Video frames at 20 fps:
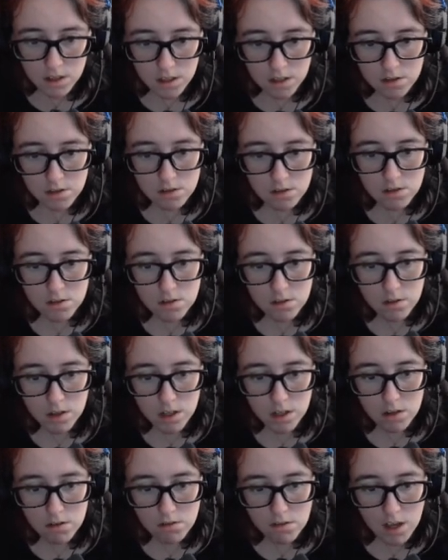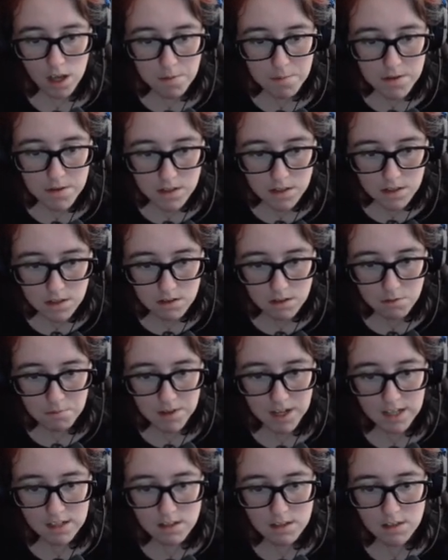I knew it! You came here to steal
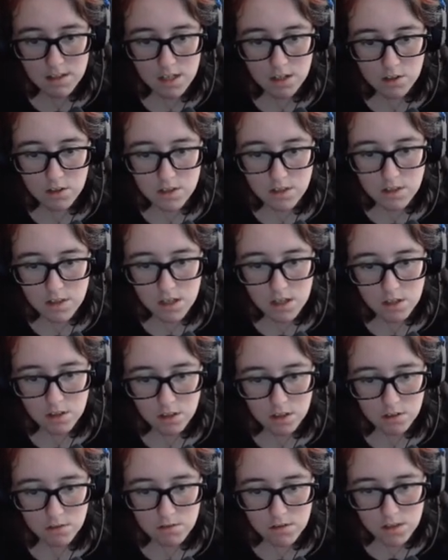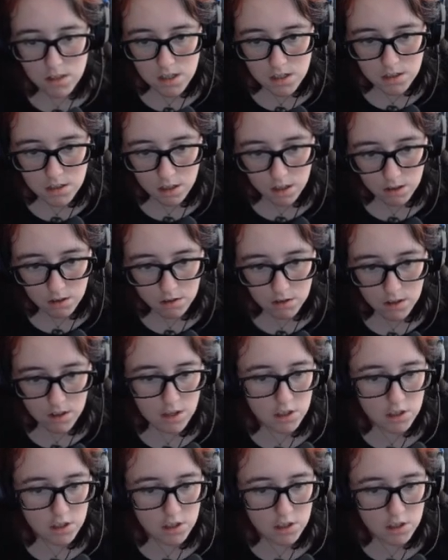my secrets, didn't you? Didn't you?